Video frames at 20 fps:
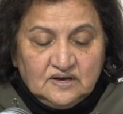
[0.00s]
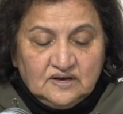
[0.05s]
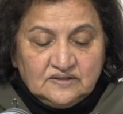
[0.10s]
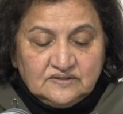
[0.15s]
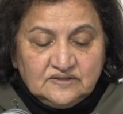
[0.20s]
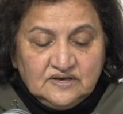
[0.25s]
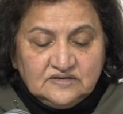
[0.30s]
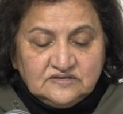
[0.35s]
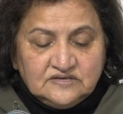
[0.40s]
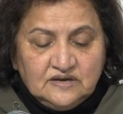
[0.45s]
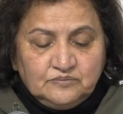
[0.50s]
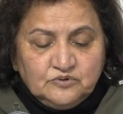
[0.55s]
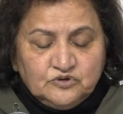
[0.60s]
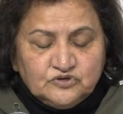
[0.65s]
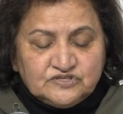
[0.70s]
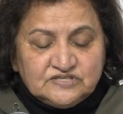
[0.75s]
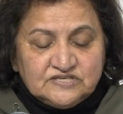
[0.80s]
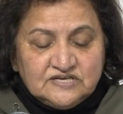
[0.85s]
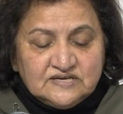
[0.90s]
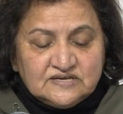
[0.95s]
The
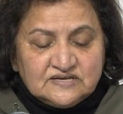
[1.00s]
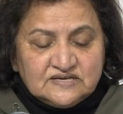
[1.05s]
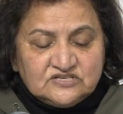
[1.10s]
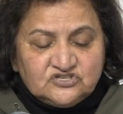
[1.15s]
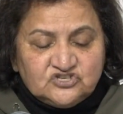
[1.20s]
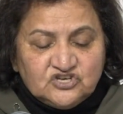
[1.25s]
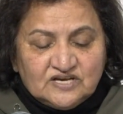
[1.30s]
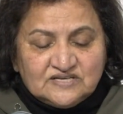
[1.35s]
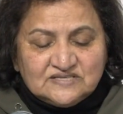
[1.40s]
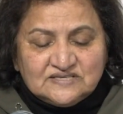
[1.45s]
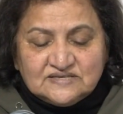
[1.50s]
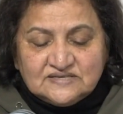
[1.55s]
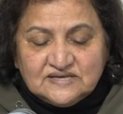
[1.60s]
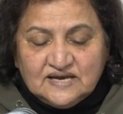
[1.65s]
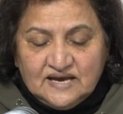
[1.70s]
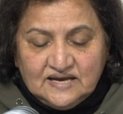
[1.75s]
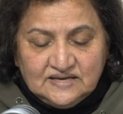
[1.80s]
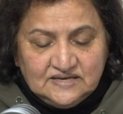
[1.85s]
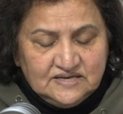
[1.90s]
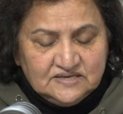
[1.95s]
NWC rejected
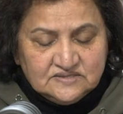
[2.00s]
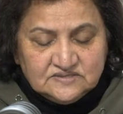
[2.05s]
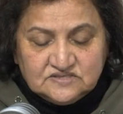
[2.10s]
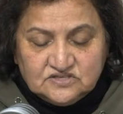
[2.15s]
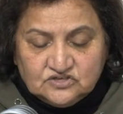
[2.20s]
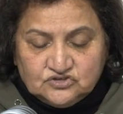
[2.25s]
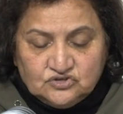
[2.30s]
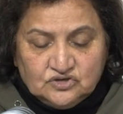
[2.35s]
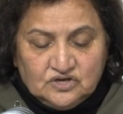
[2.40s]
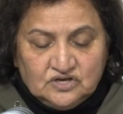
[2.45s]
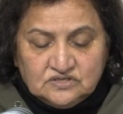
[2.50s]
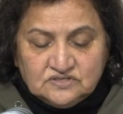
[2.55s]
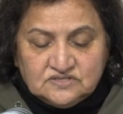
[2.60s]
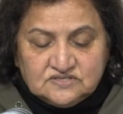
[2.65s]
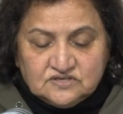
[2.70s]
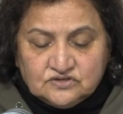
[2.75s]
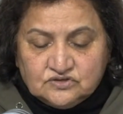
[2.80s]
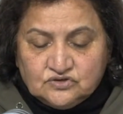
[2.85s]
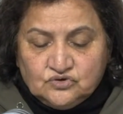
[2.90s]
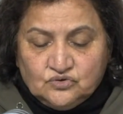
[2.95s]
any
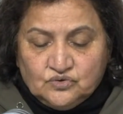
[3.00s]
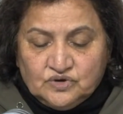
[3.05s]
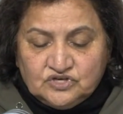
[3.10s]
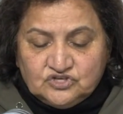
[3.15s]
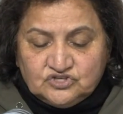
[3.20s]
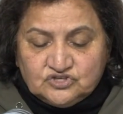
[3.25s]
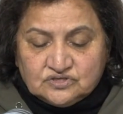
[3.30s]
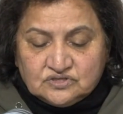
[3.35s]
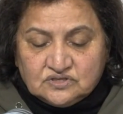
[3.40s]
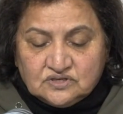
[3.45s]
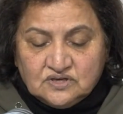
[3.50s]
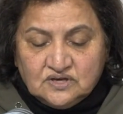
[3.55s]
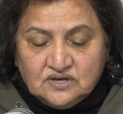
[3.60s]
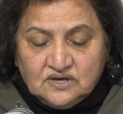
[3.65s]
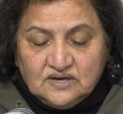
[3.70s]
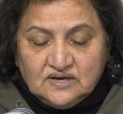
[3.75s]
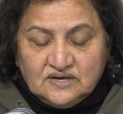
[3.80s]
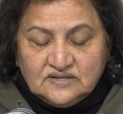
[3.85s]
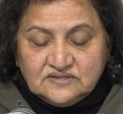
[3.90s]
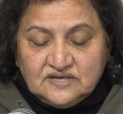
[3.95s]
insinuation
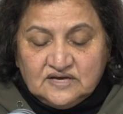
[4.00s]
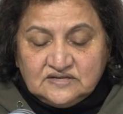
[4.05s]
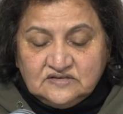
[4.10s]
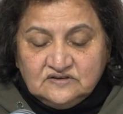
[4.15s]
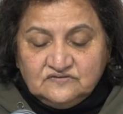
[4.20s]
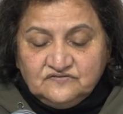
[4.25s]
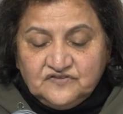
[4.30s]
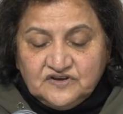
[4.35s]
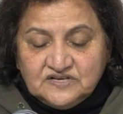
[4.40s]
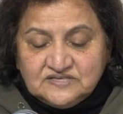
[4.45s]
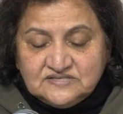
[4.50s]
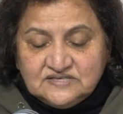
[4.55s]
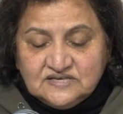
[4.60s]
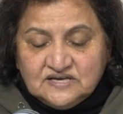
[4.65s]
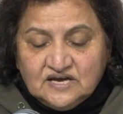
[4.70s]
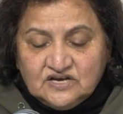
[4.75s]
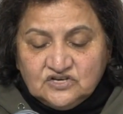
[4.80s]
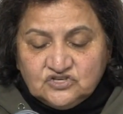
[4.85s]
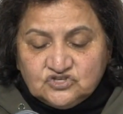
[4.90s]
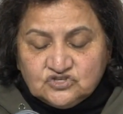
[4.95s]
that
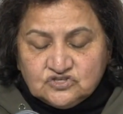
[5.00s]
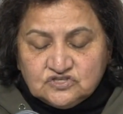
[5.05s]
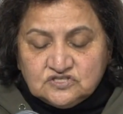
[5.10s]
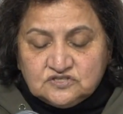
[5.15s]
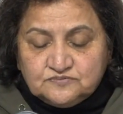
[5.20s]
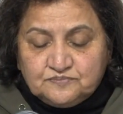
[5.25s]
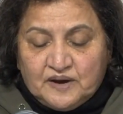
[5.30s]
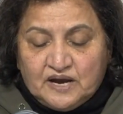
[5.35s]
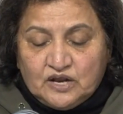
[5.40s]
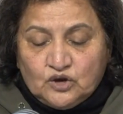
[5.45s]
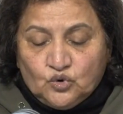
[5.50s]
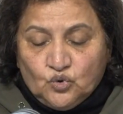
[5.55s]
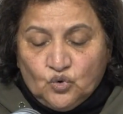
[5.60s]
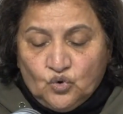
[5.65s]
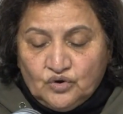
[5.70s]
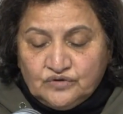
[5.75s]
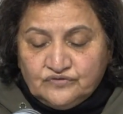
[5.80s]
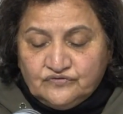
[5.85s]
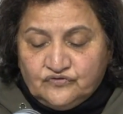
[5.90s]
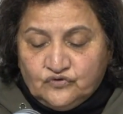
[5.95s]
investigations by
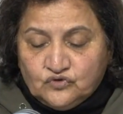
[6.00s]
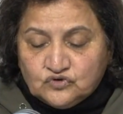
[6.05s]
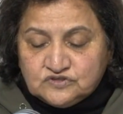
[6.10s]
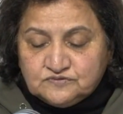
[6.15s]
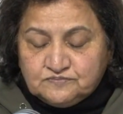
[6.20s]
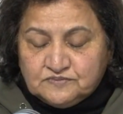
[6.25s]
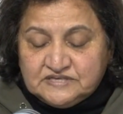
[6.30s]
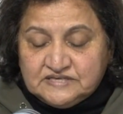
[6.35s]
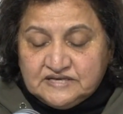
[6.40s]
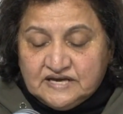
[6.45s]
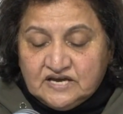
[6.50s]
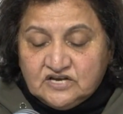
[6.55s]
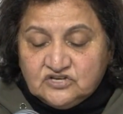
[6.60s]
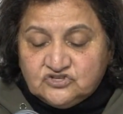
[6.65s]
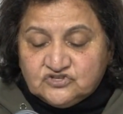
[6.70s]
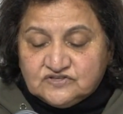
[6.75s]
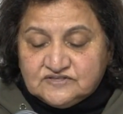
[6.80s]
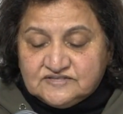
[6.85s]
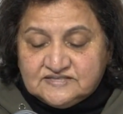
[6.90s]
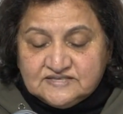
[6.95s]
law enforcement
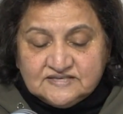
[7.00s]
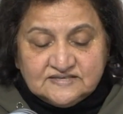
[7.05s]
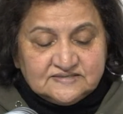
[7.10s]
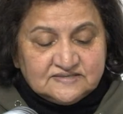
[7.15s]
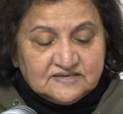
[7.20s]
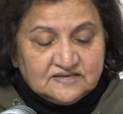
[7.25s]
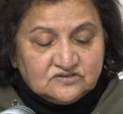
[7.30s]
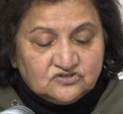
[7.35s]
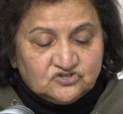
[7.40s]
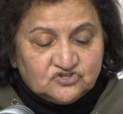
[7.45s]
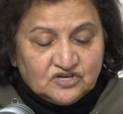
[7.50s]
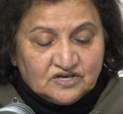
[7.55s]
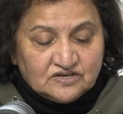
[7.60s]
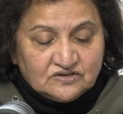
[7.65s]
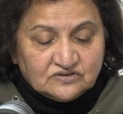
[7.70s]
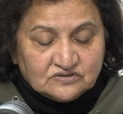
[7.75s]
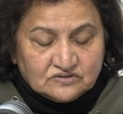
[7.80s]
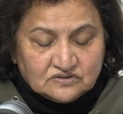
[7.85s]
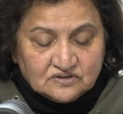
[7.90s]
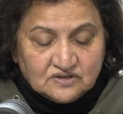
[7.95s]
agencies in
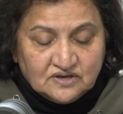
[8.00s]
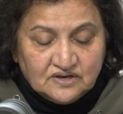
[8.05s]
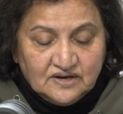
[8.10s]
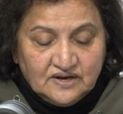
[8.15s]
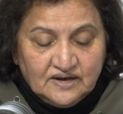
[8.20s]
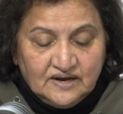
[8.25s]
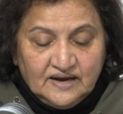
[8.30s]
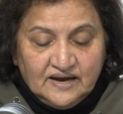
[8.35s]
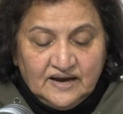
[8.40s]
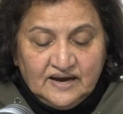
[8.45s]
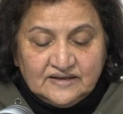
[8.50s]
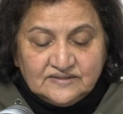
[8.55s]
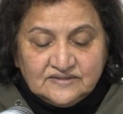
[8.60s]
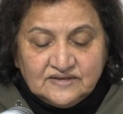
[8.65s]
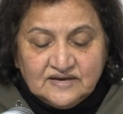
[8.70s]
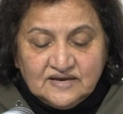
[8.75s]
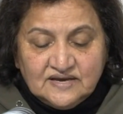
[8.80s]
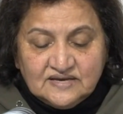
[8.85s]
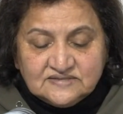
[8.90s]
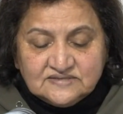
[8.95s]
general and
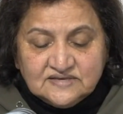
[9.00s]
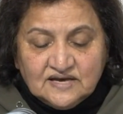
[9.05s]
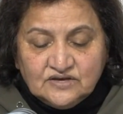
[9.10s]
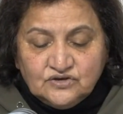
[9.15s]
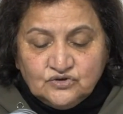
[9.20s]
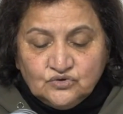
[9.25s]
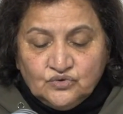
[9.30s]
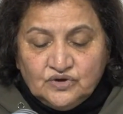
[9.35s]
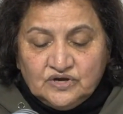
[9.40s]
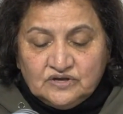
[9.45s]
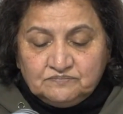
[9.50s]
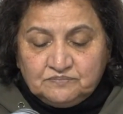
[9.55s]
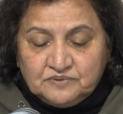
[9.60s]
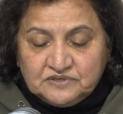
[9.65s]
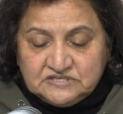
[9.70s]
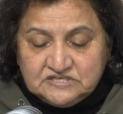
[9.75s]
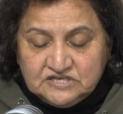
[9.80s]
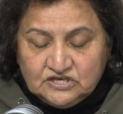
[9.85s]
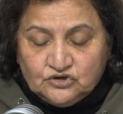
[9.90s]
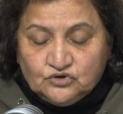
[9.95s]
the SIU in
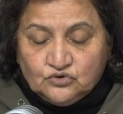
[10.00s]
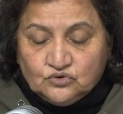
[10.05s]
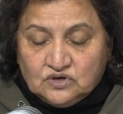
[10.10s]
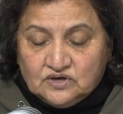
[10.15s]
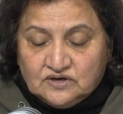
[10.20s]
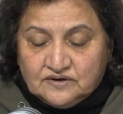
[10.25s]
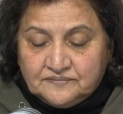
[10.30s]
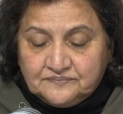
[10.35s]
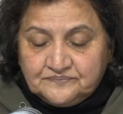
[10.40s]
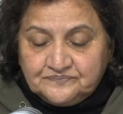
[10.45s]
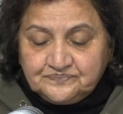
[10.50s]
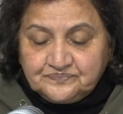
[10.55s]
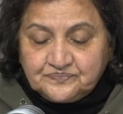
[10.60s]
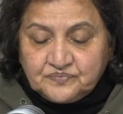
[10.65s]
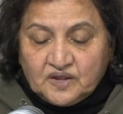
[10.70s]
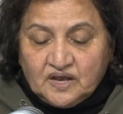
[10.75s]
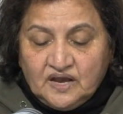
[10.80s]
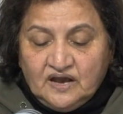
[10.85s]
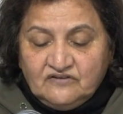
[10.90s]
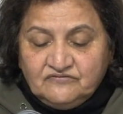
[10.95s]
particular
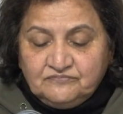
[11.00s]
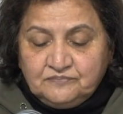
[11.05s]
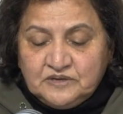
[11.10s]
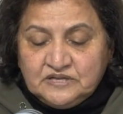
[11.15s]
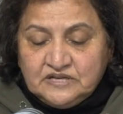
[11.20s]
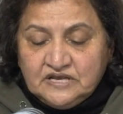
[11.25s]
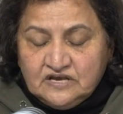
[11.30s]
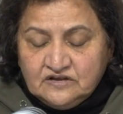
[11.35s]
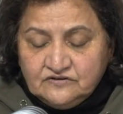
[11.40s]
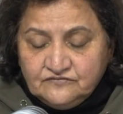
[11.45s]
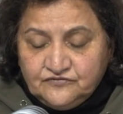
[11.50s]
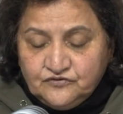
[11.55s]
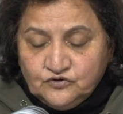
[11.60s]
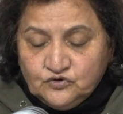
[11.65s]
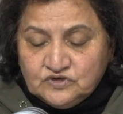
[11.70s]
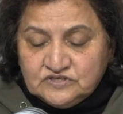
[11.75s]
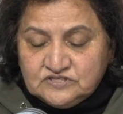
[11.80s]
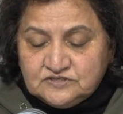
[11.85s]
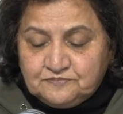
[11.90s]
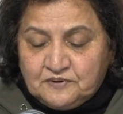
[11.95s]
have been
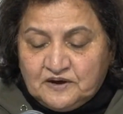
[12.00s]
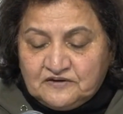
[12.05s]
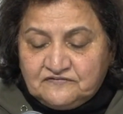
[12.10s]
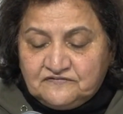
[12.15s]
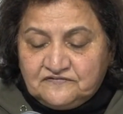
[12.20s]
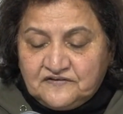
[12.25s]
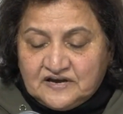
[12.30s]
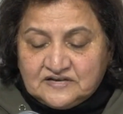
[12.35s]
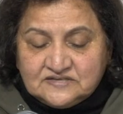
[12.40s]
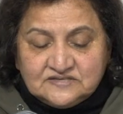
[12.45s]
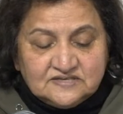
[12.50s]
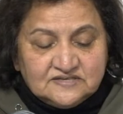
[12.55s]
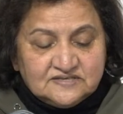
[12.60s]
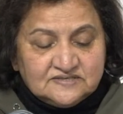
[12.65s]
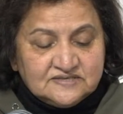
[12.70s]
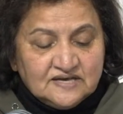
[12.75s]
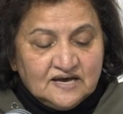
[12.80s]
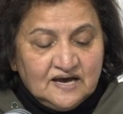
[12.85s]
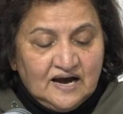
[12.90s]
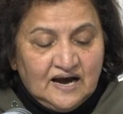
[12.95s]
influenced by
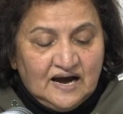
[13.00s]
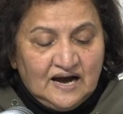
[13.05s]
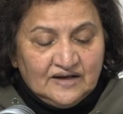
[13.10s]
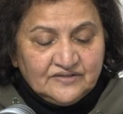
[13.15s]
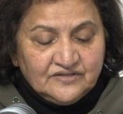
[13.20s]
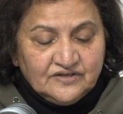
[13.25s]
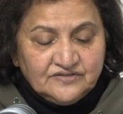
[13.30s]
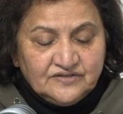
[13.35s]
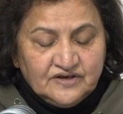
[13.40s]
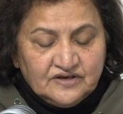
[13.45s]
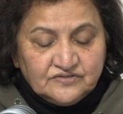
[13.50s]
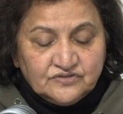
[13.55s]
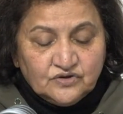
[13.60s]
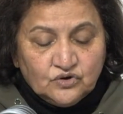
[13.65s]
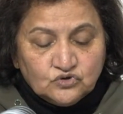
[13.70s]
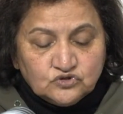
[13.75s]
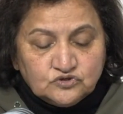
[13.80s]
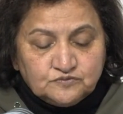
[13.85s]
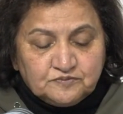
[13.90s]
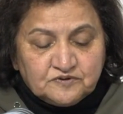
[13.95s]
factors other than
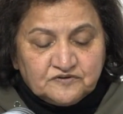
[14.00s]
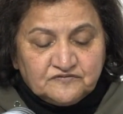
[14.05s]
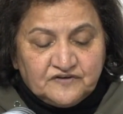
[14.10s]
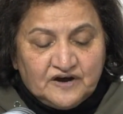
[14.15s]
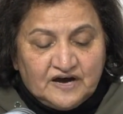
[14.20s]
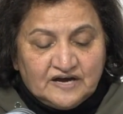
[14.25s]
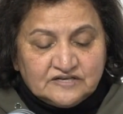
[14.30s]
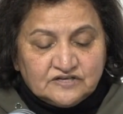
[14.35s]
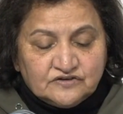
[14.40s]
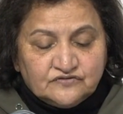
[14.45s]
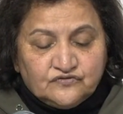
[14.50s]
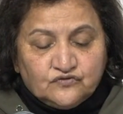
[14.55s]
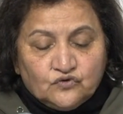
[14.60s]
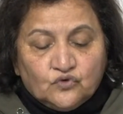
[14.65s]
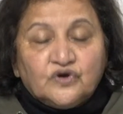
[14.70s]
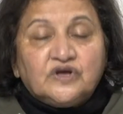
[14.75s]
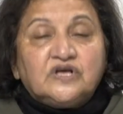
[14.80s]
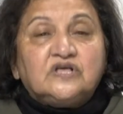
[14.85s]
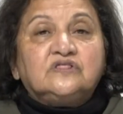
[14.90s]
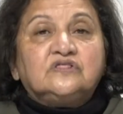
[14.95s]
those provided
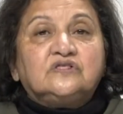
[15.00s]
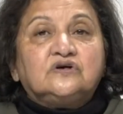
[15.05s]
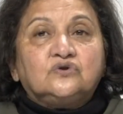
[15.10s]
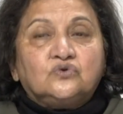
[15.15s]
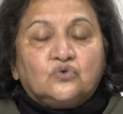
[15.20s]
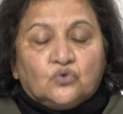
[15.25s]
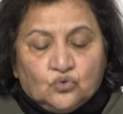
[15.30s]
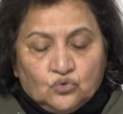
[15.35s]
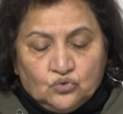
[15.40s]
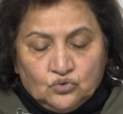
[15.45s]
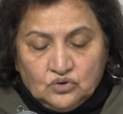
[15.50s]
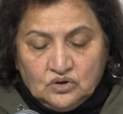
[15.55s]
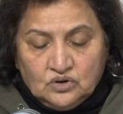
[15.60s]
for in the law.